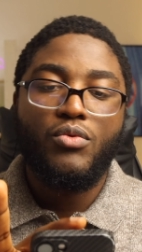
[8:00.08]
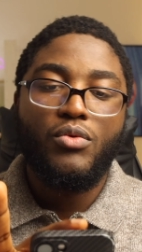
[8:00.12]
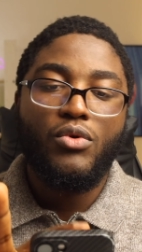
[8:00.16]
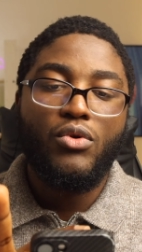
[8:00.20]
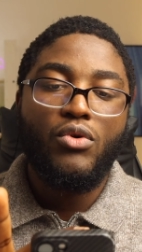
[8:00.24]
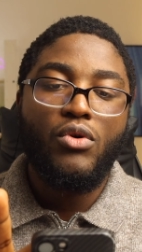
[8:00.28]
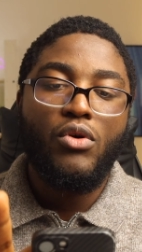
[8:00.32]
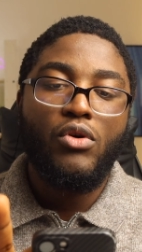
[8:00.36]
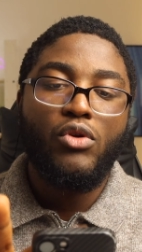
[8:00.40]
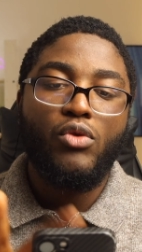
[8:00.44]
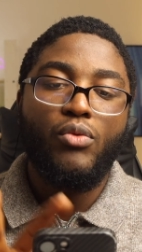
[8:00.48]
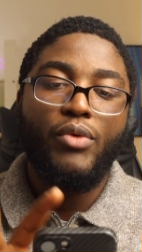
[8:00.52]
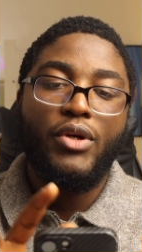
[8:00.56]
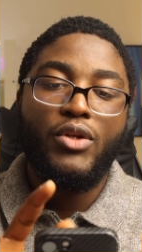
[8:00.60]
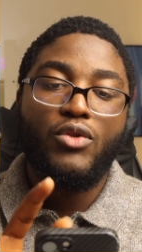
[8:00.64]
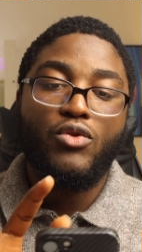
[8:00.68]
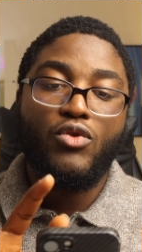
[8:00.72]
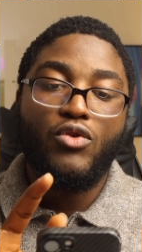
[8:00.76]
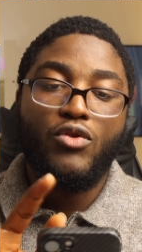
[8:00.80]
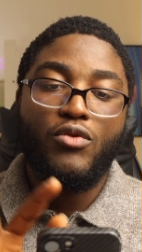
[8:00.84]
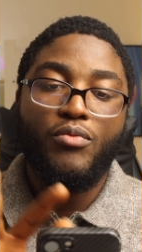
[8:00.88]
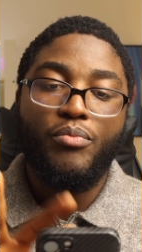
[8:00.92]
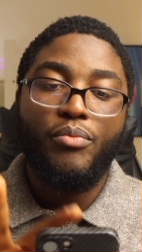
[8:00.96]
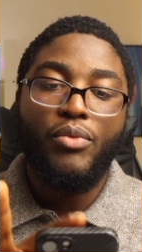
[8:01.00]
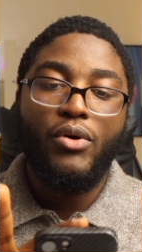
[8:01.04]
We go all the way to
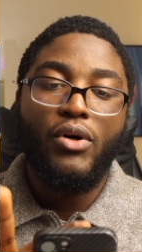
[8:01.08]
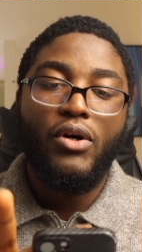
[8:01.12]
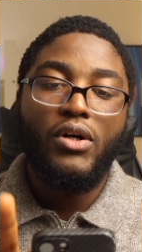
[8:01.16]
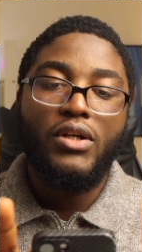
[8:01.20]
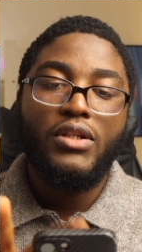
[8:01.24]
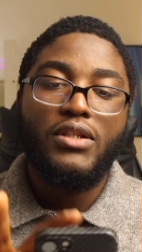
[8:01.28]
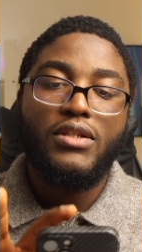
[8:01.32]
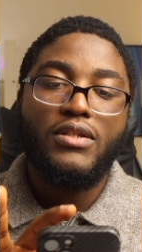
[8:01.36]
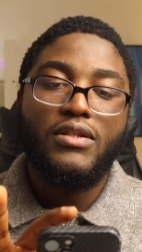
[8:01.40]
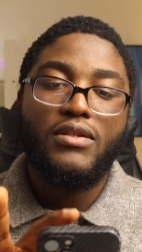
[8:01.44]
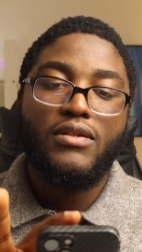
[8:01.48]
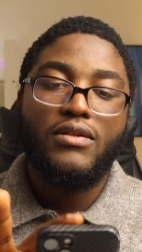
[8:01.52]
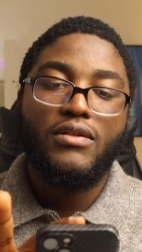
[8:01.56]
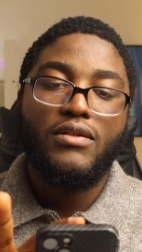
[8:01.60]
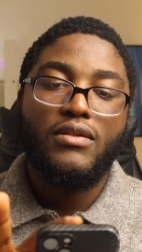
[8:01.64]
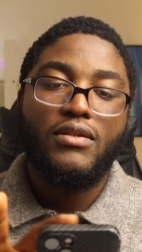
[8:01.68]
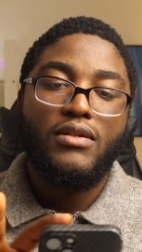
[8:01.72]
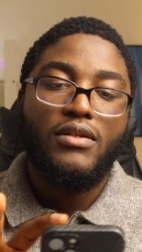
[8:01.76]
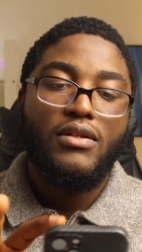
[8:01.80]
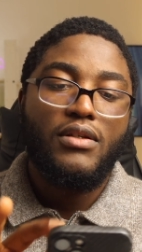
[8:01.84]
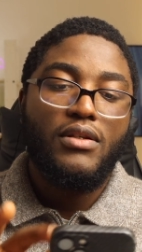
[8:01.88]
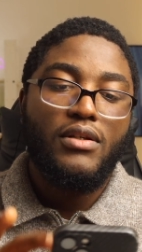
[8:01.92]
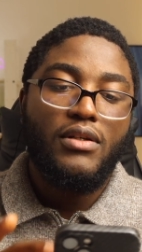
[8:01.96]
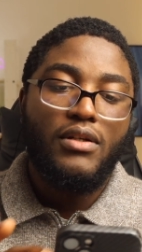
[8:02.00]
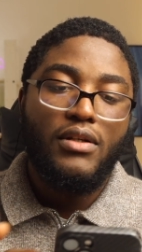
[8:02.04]
spots.
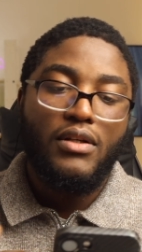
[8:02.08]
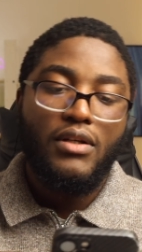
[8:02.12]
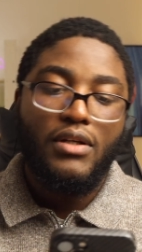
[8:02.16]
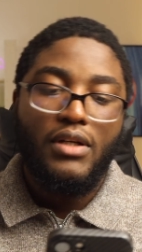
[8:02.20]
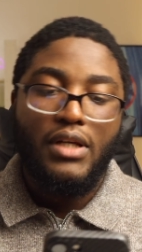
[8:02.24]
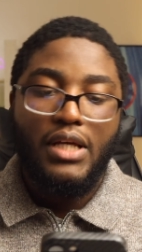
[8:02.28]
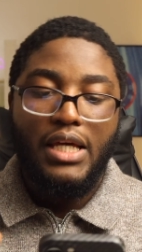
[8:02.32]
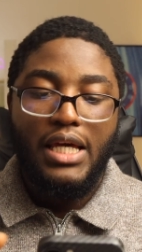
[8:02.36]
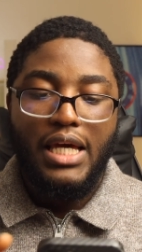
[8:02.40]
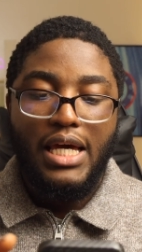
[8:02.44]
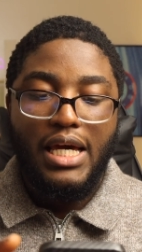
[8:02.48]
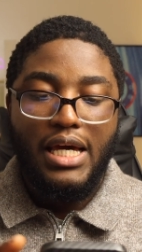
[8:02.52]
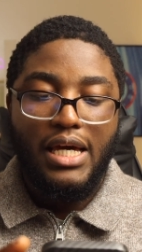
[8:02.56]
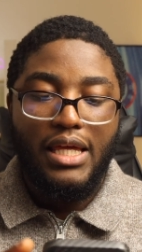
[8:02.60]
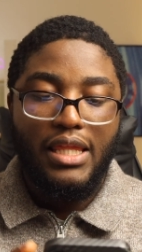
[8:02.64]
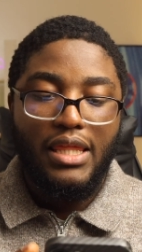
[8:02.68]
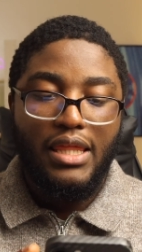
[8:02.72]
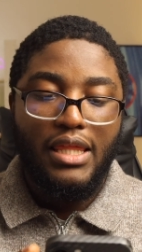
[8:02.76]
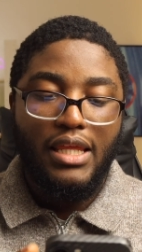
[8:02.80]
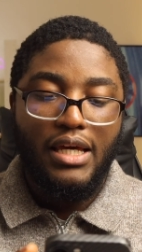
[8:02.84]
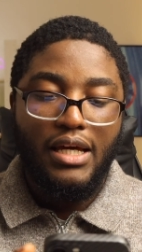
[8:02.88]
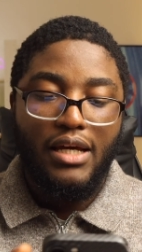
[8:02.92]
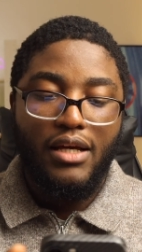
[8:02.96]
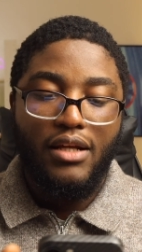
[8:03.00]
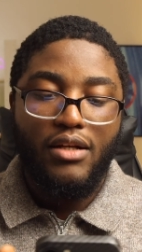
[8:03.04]
And
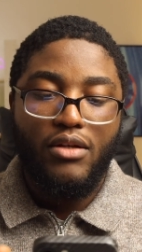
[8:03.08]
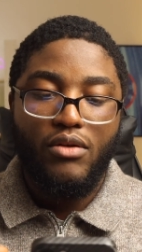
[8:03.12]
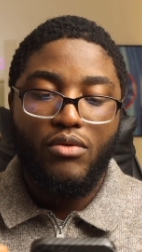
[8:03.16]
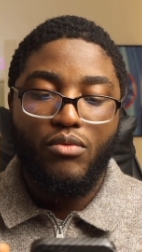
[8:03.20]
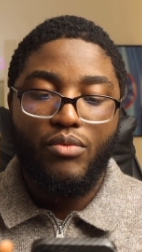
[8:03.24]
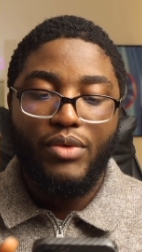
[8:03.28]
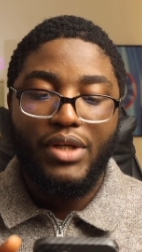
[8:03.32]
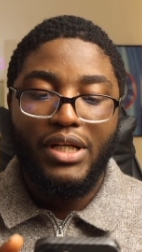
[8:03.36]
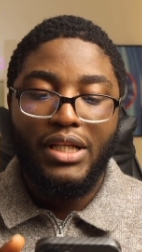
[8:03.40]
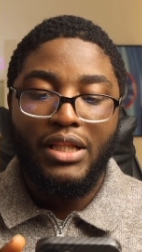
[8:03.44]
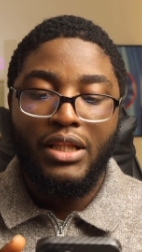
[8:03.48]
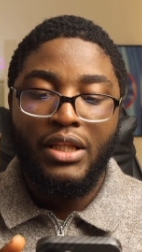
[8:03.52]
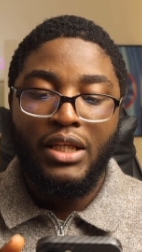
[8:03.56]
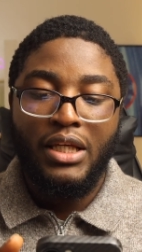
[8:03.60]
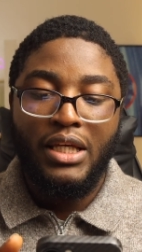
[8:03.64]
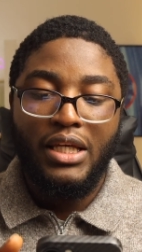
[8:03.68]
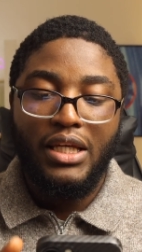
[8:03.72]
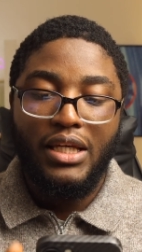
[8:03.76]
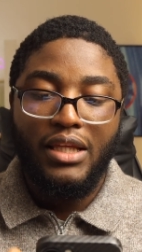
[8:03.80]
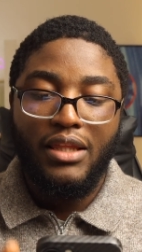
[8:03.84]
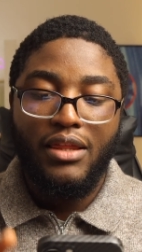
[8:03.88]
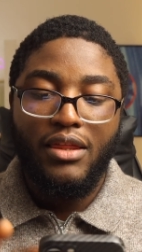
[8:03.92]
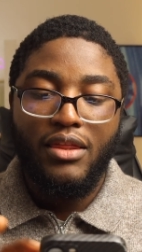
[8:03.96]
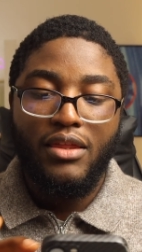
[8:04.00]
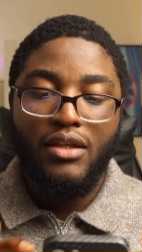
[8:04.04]
then we click
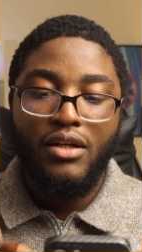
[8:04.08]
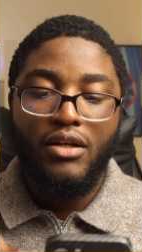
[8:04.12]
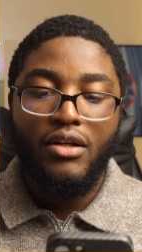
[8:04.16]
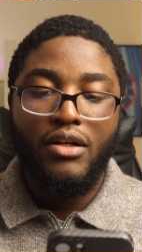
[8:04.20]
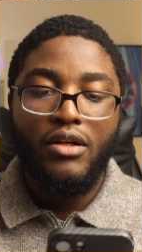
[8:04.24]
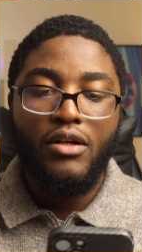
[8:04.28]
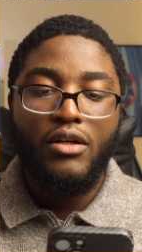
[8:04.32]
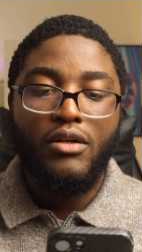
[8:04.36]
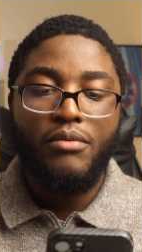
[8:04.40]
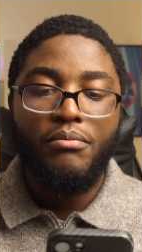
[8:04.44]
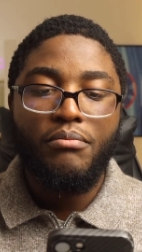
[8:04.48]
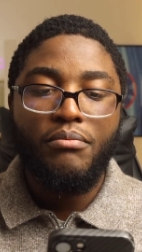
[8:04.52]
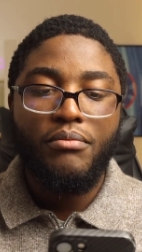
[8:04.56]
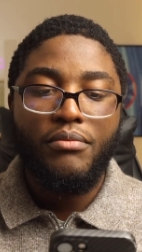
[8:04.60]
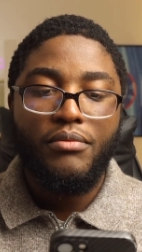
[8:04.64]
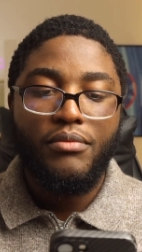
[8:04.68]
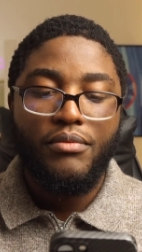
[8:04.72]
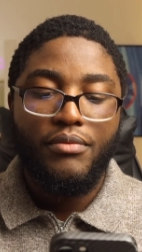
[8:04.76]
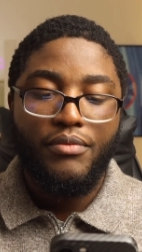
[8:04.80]
Ethereum.